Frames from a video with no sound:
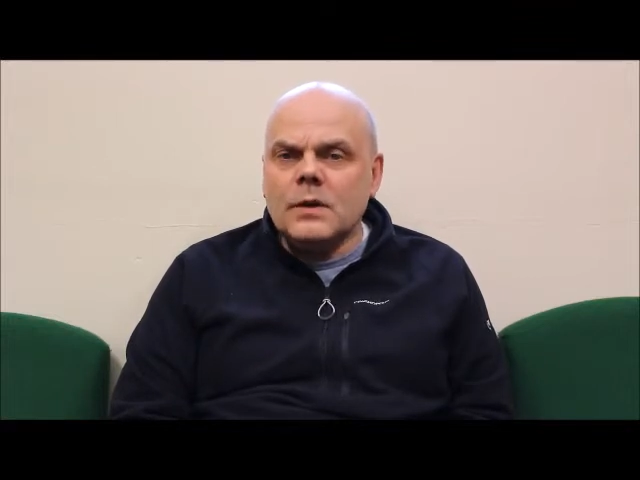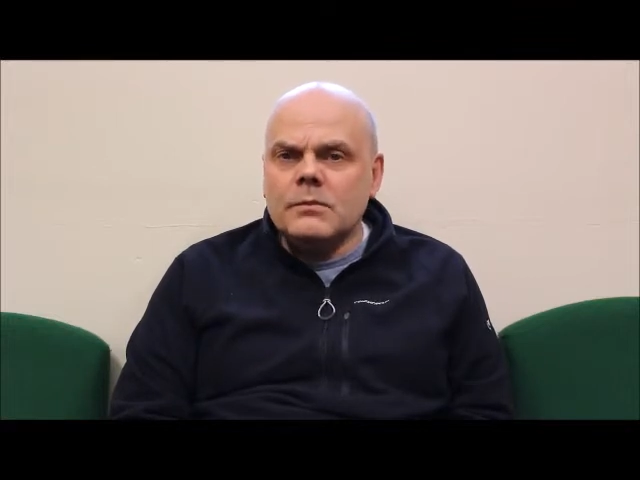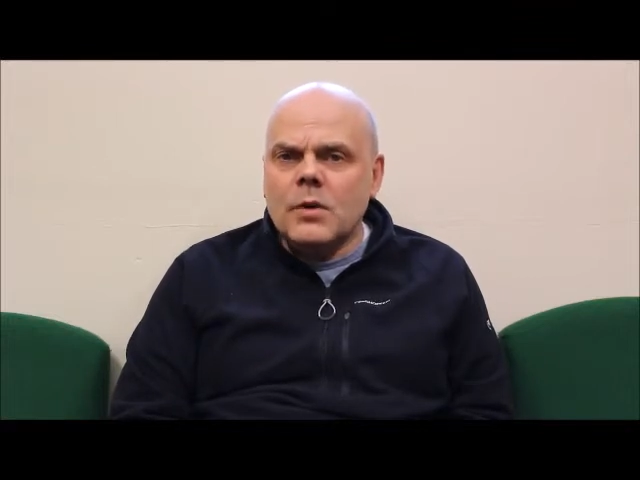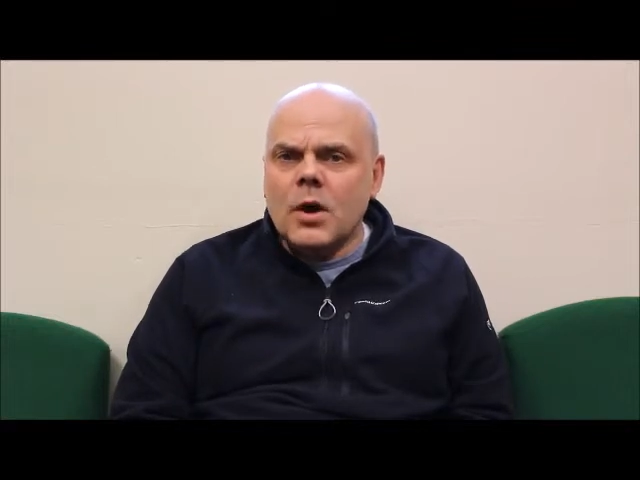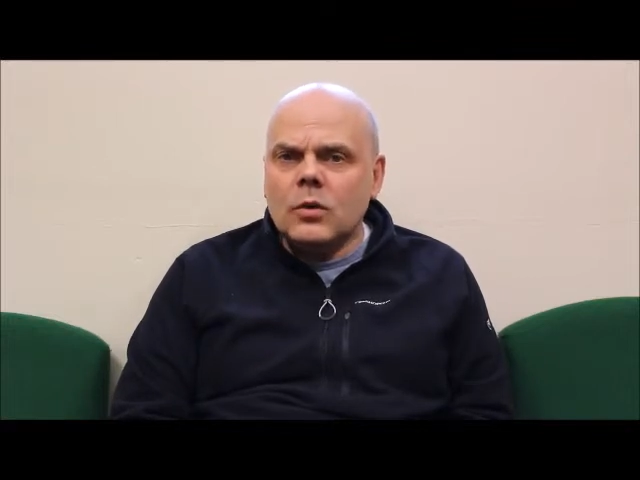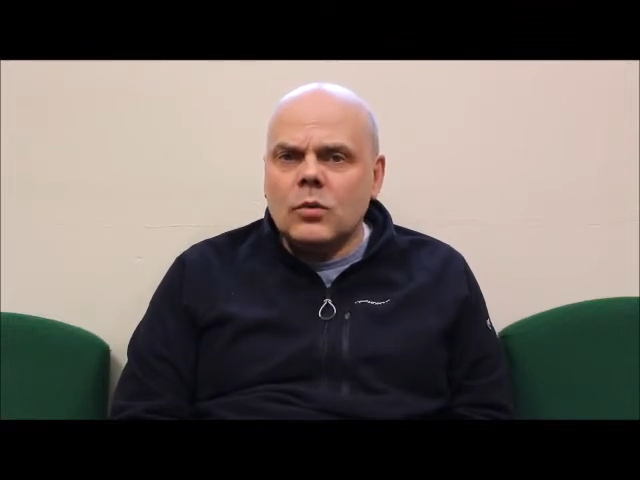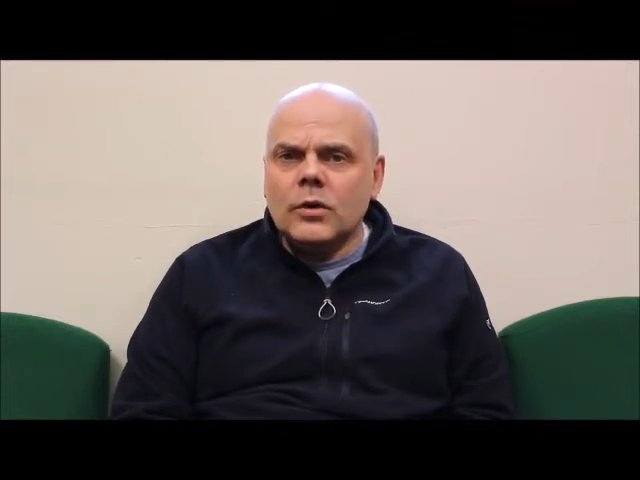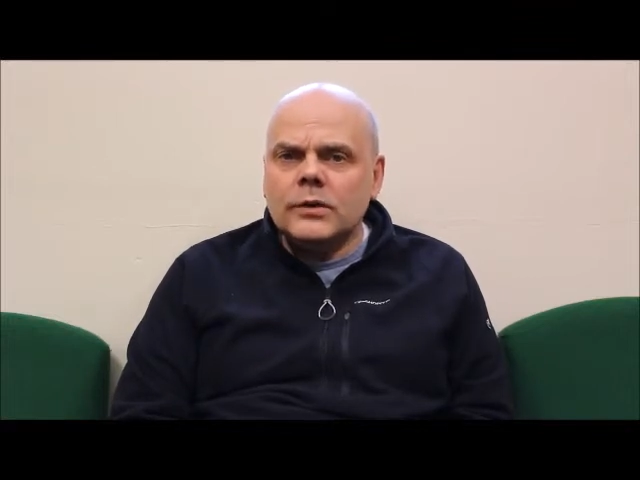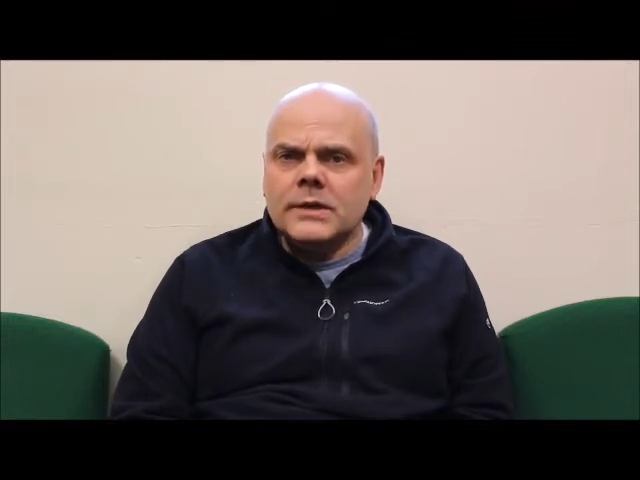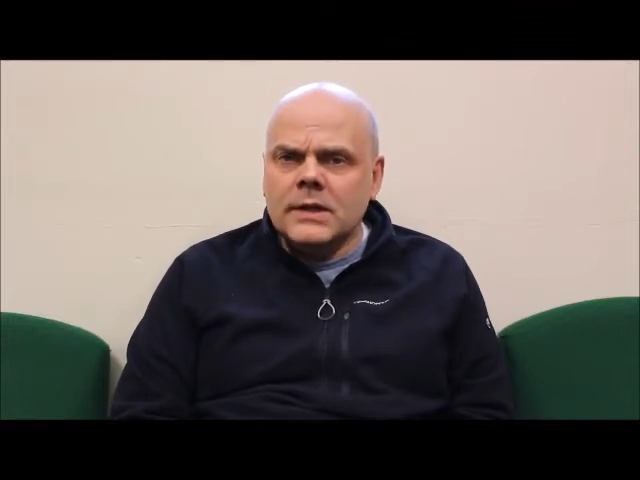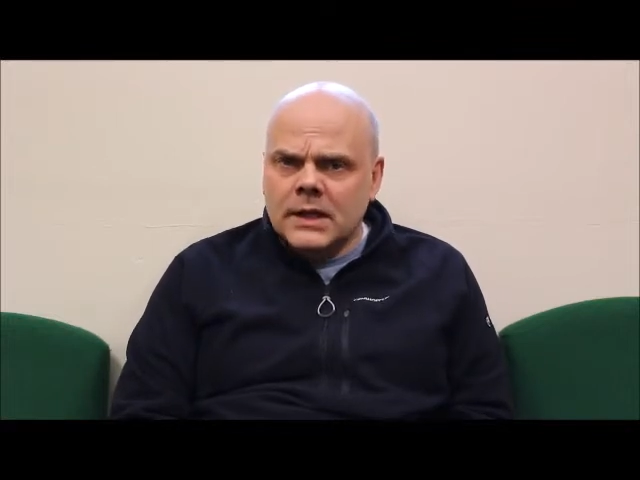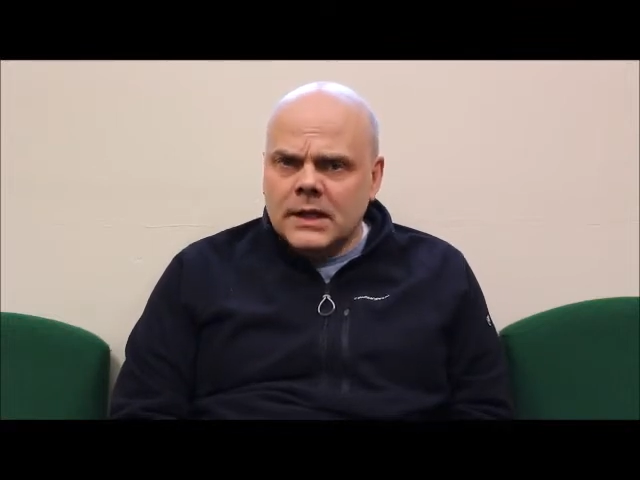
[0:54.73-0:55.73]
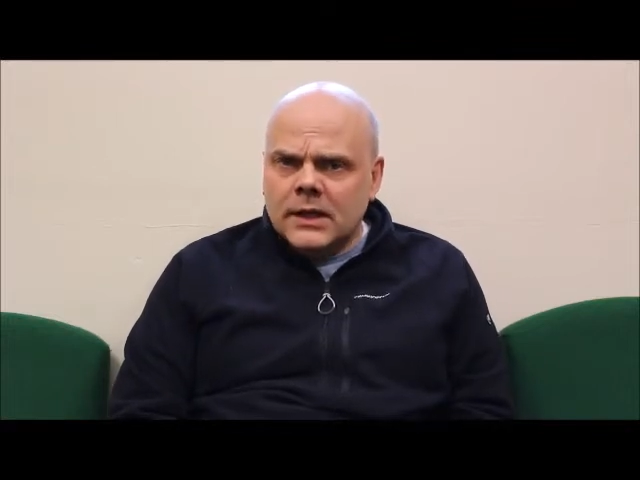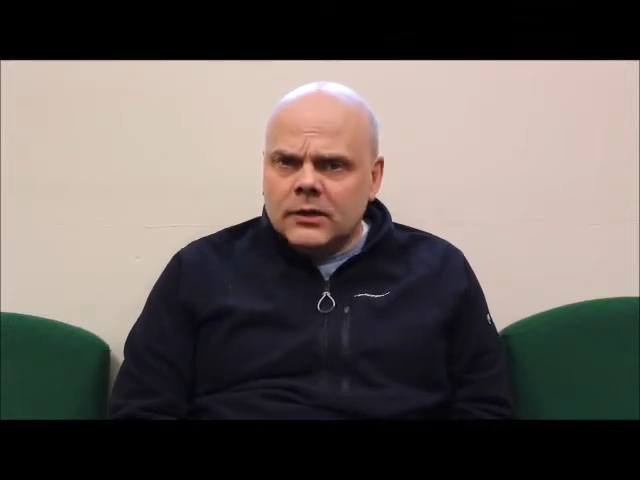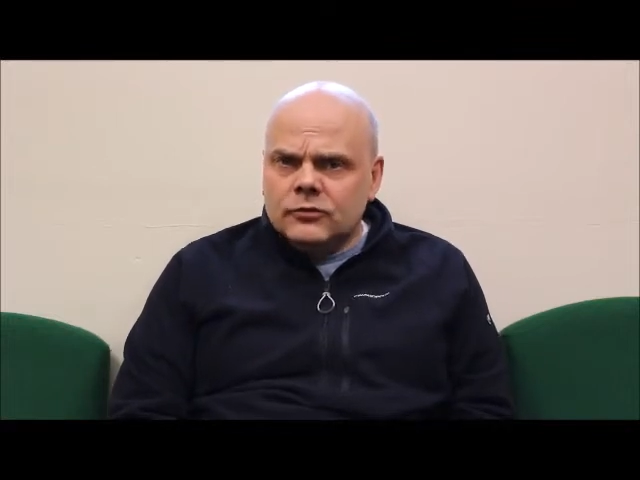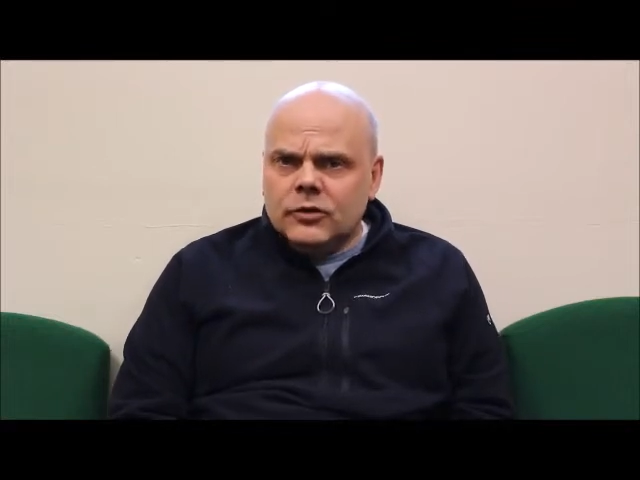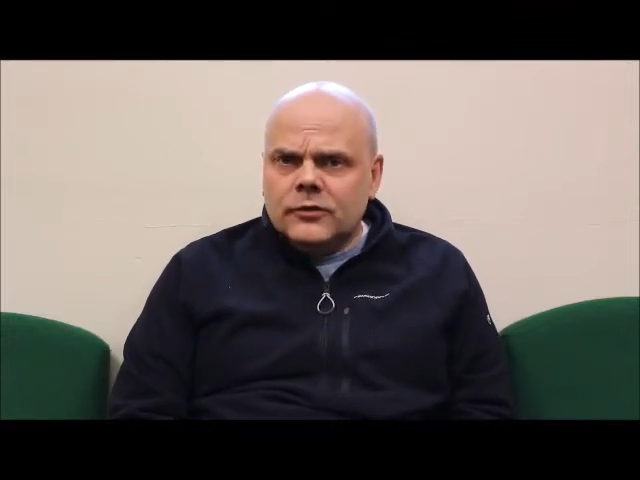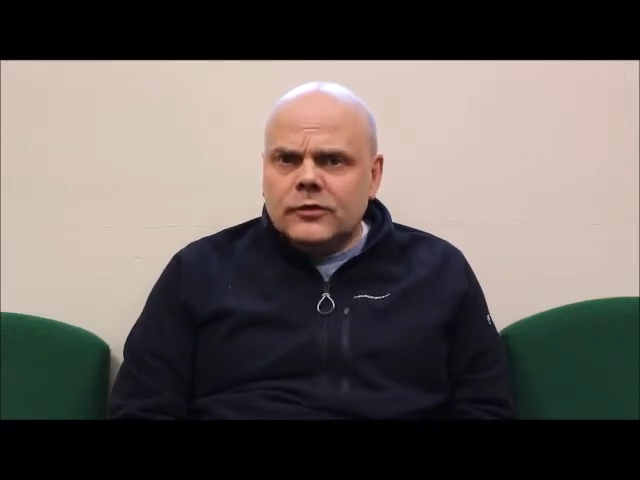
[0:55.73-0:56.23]
Mark 1,
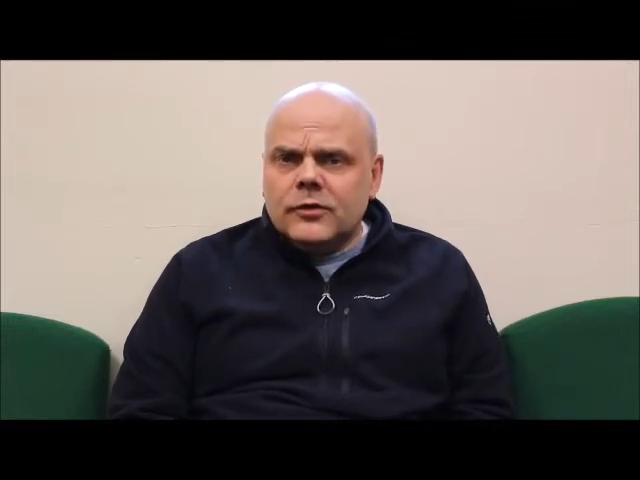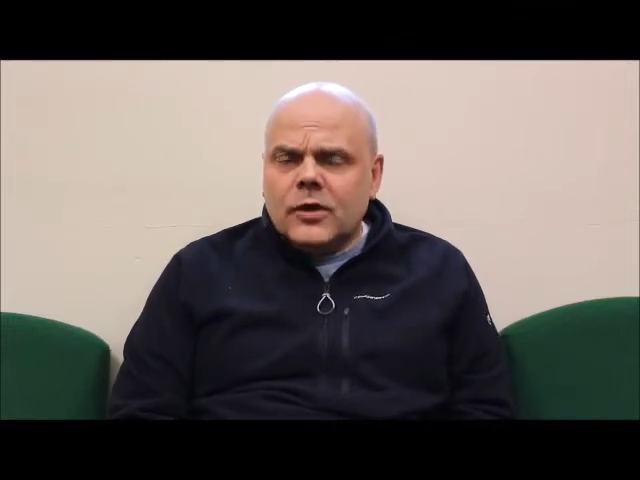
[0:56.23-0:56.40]
Jesus